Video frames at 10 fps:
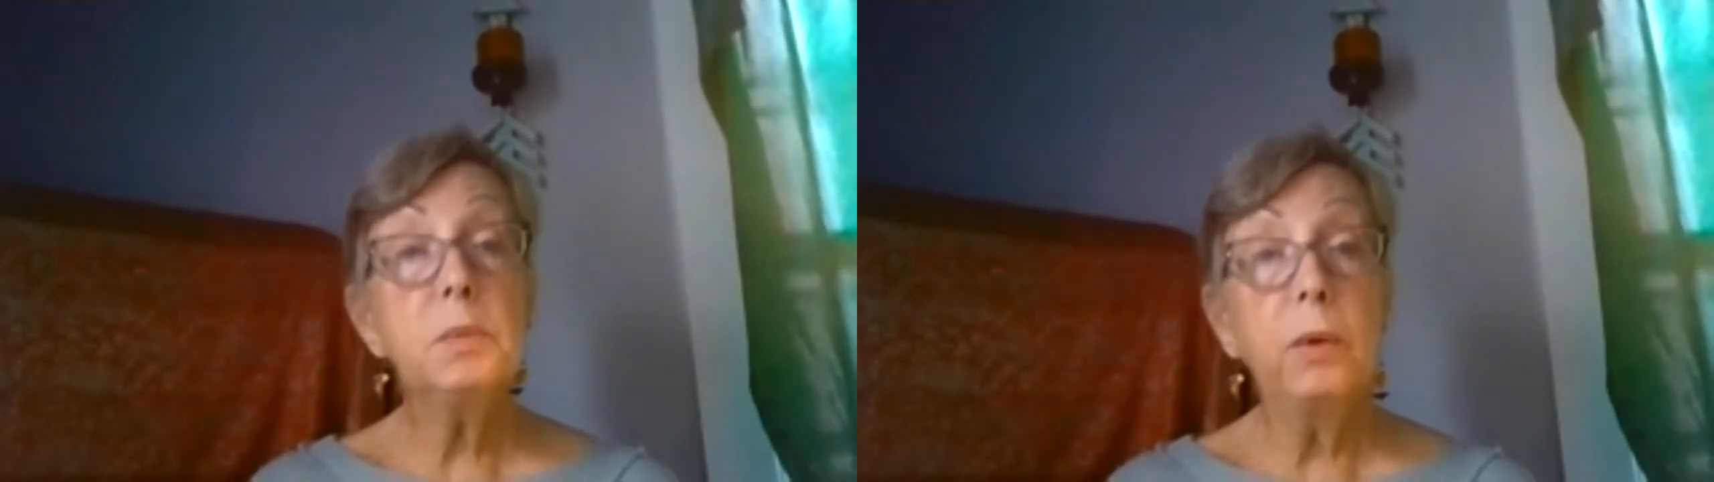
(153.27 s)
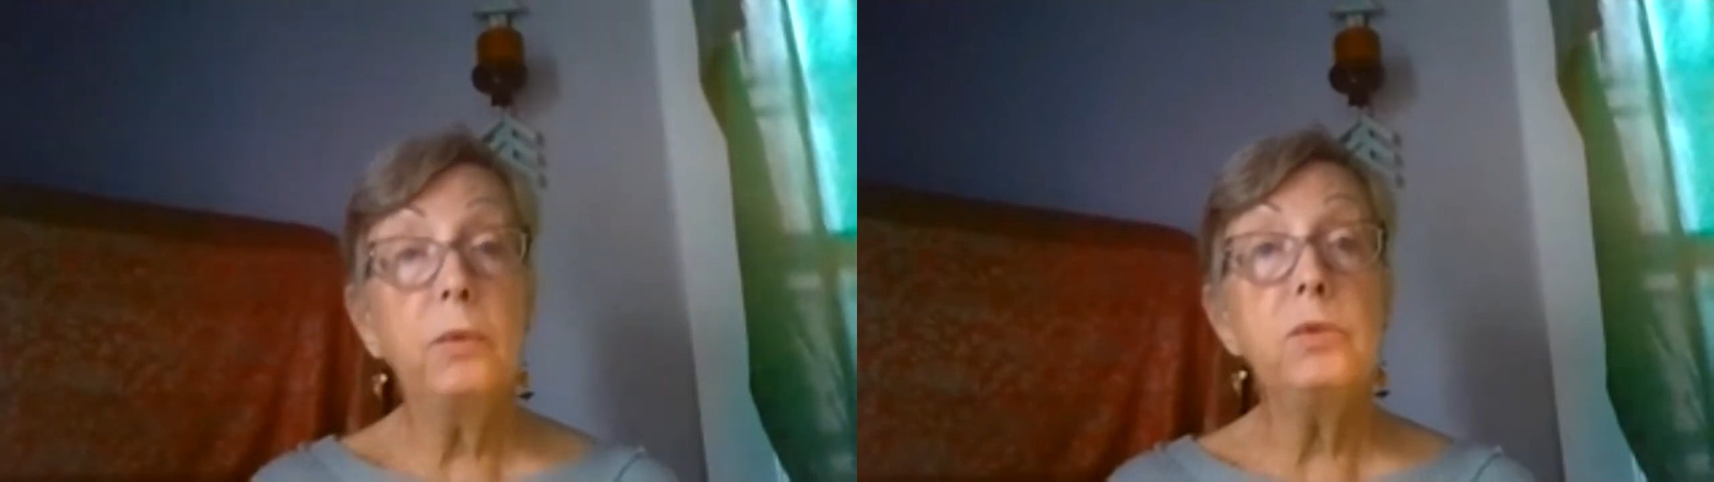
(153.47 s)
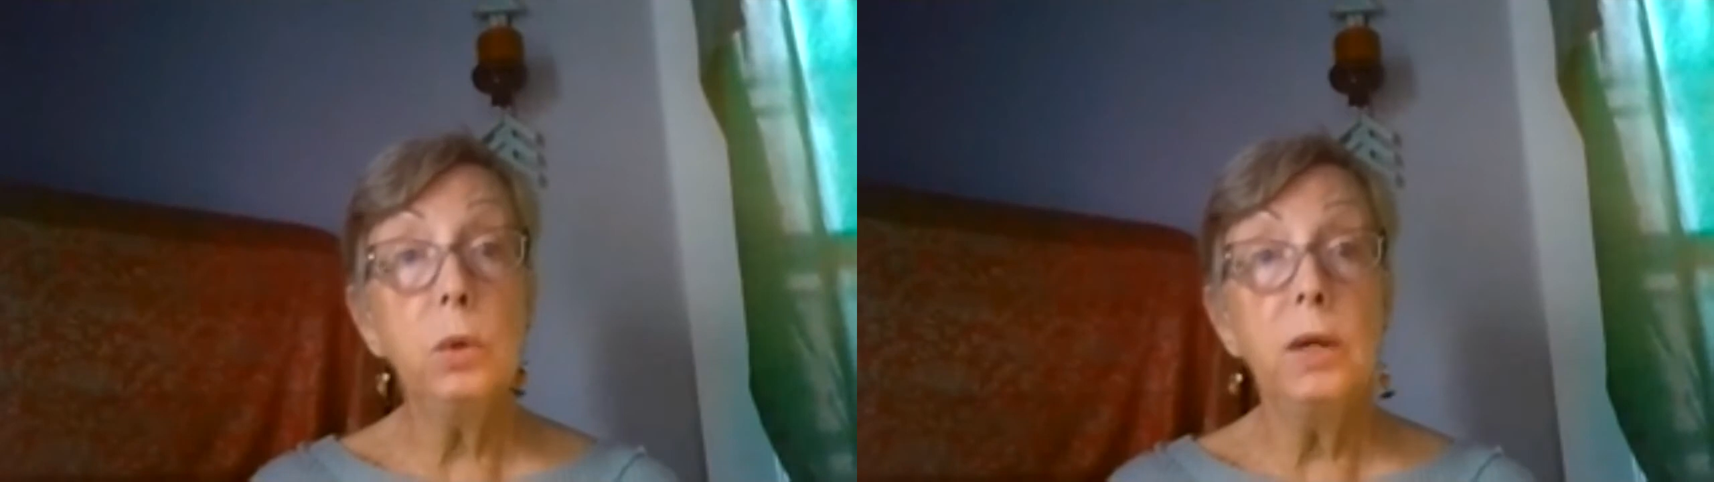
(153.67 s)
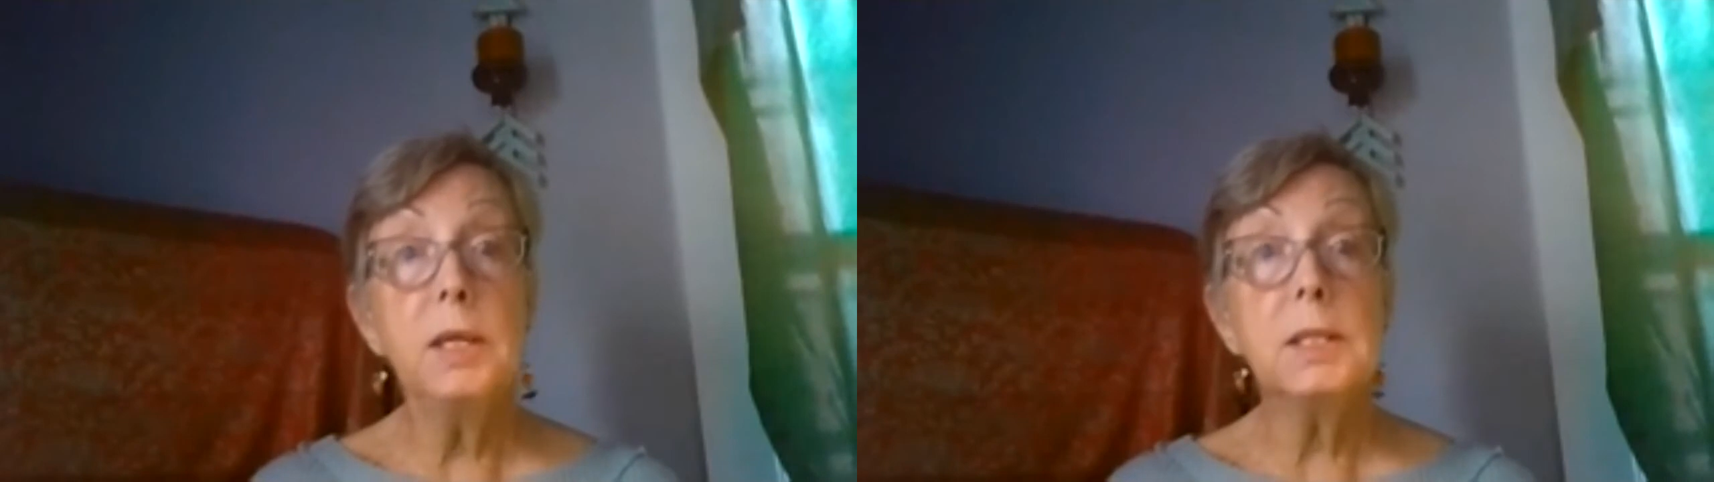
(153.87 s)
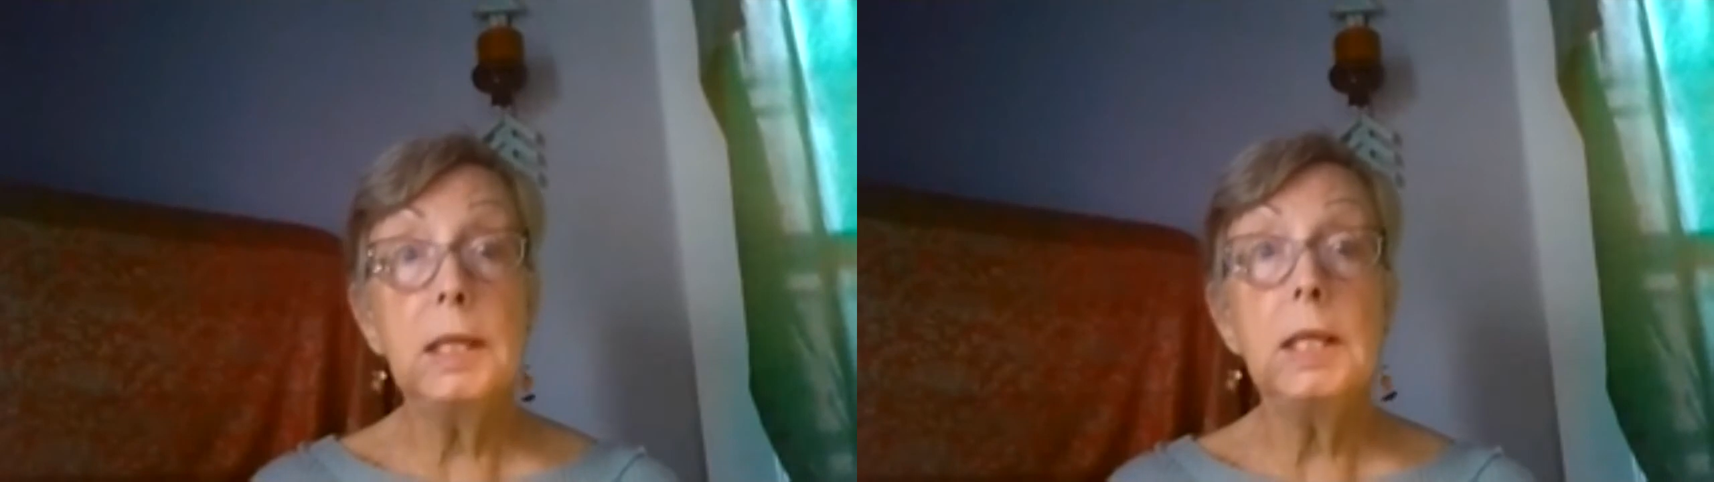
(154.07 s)
both
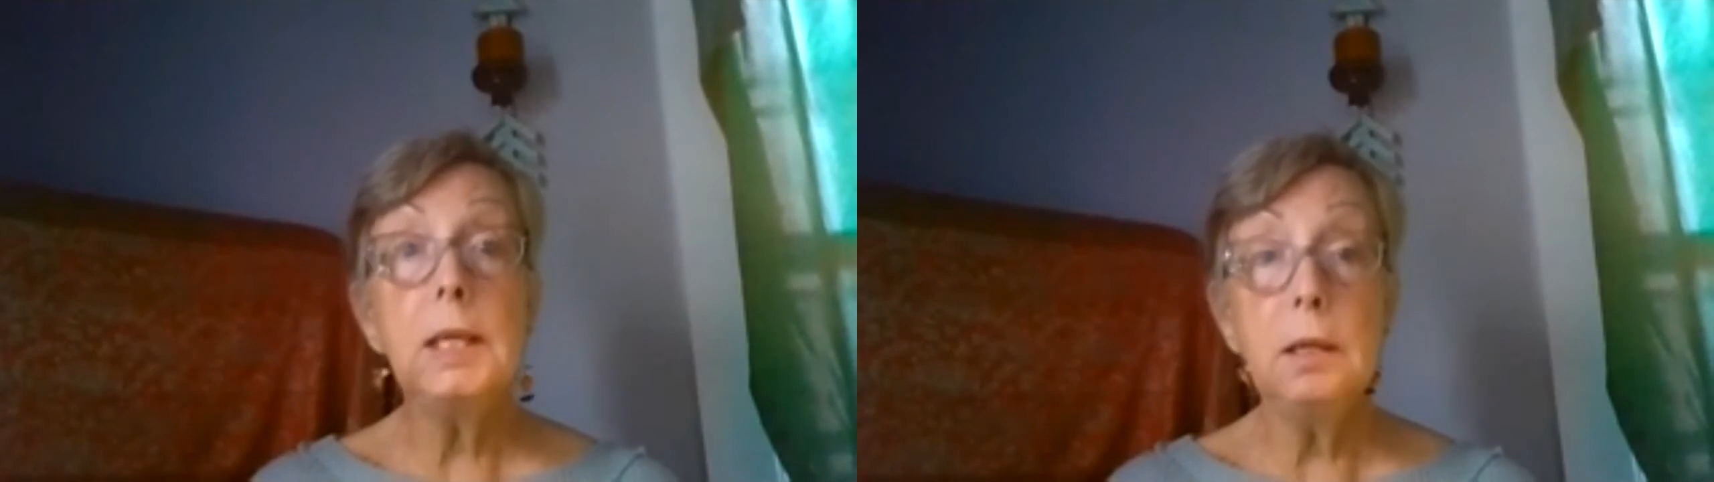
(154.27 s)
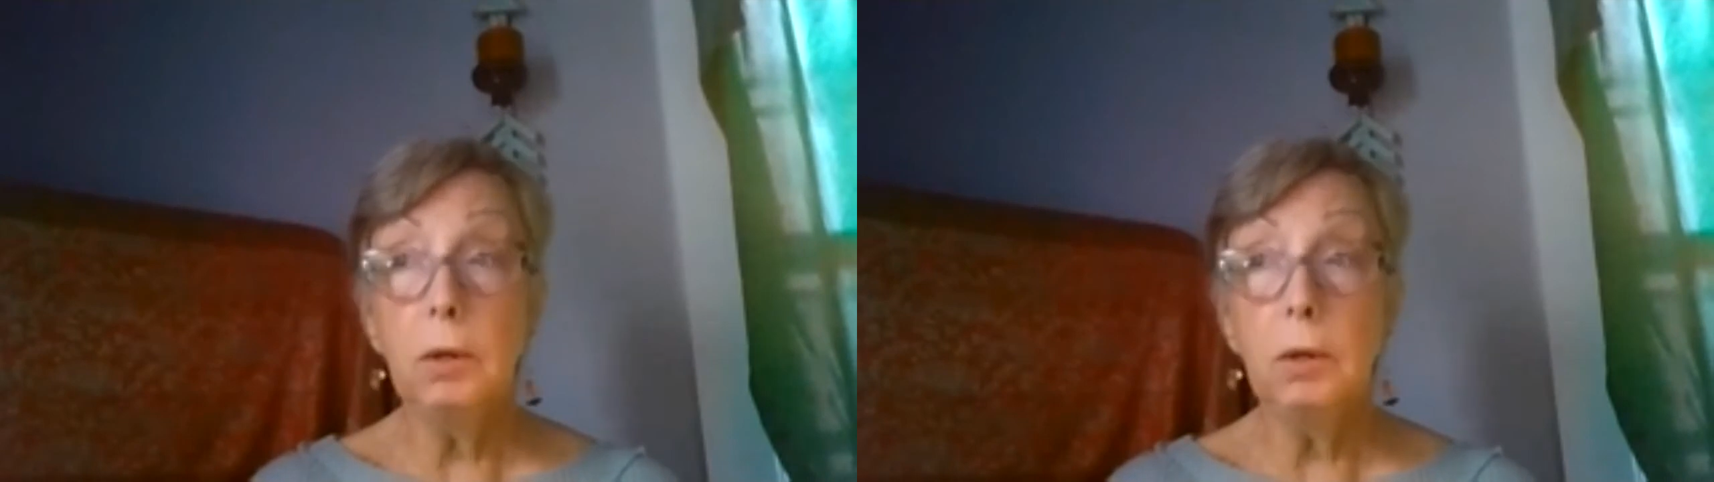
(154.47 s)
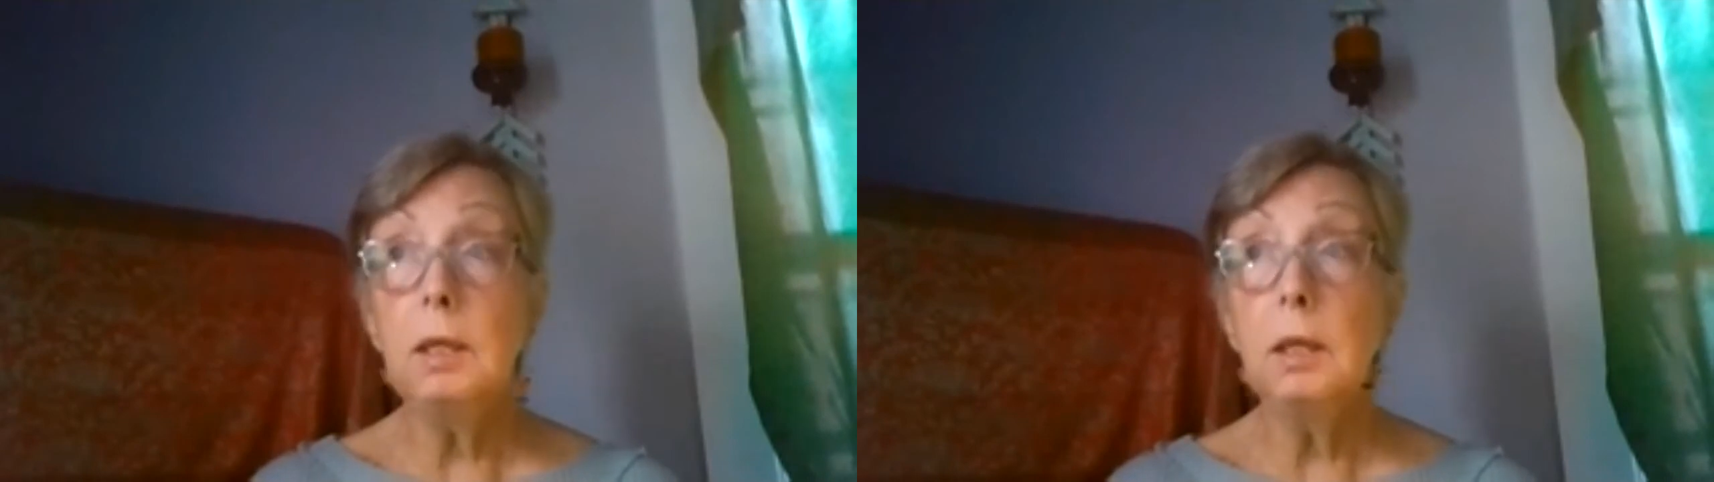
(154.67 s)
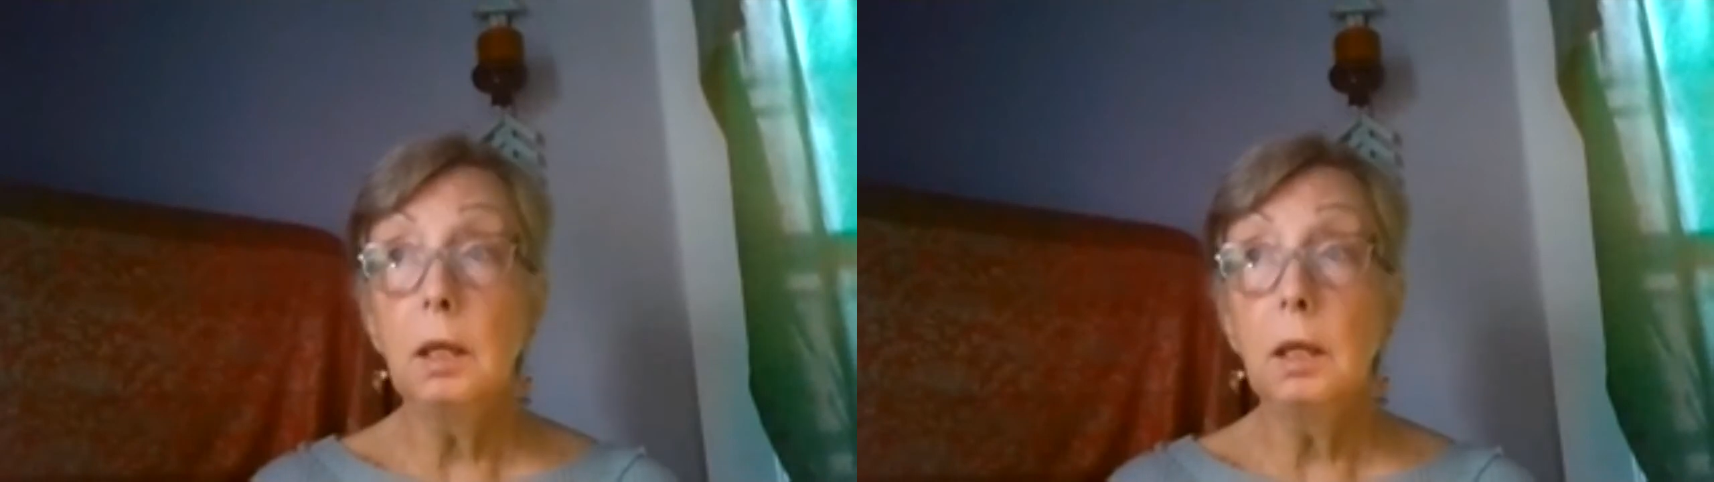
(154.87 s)
joyous and eerie,